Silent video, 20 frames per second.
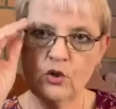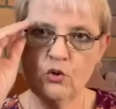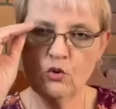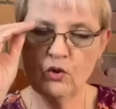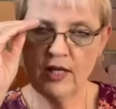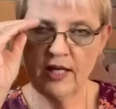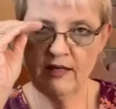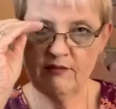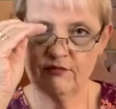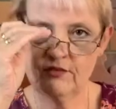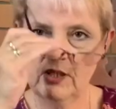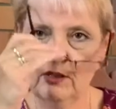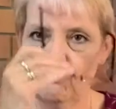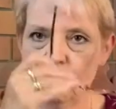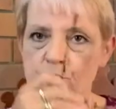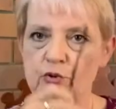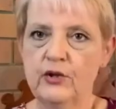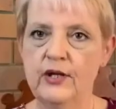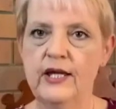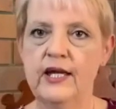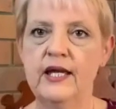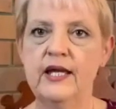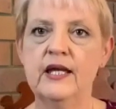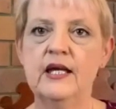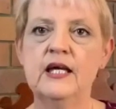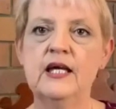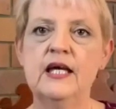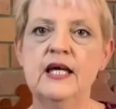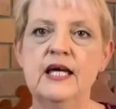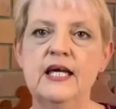or evening prayer
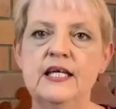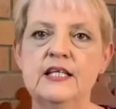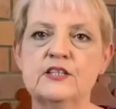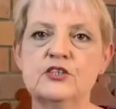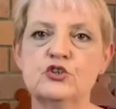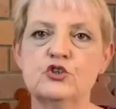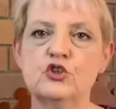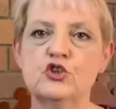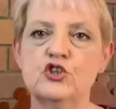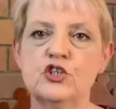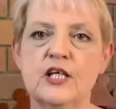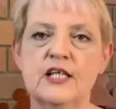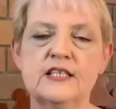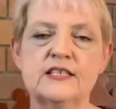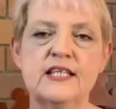is to just